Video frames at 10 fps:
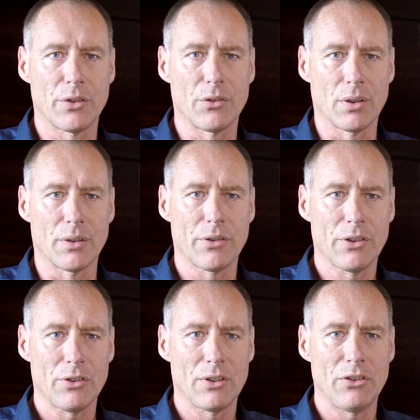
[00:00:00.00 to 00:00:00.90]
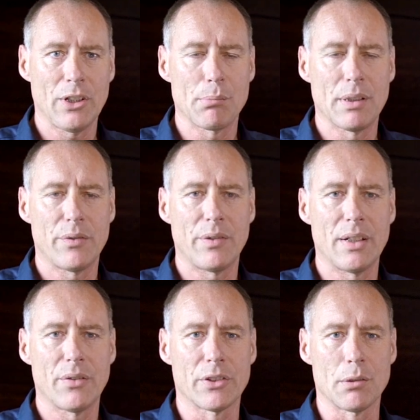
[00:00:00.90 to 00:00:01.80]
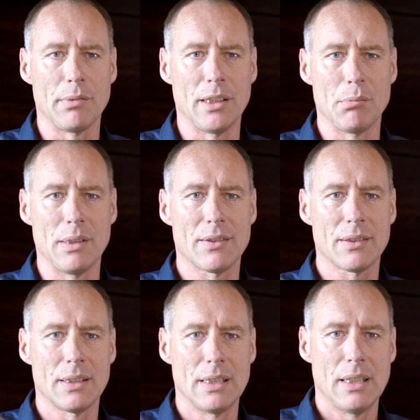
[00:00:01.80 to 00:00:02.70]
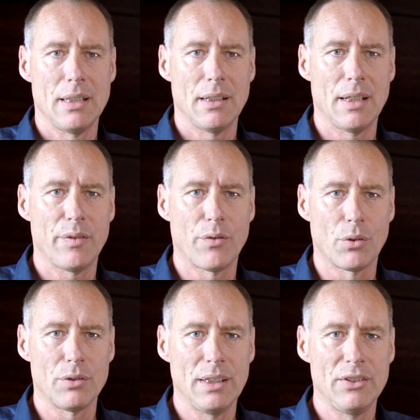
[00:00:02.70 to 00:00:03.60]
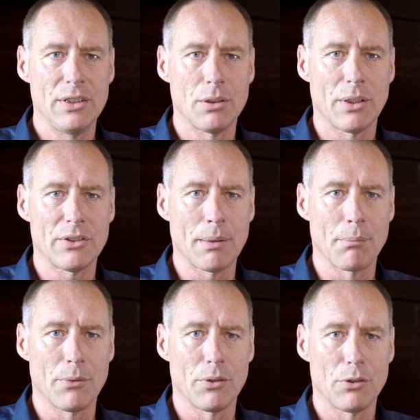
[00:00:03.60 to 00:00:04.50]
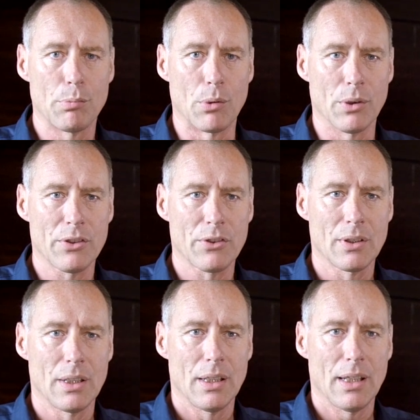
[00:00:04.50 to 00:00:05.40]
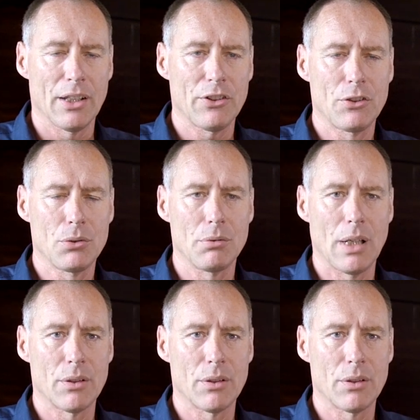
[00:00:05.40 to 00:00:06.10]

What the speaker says: photographers, the Sigma 500mm f4 DG/OS Sports has 2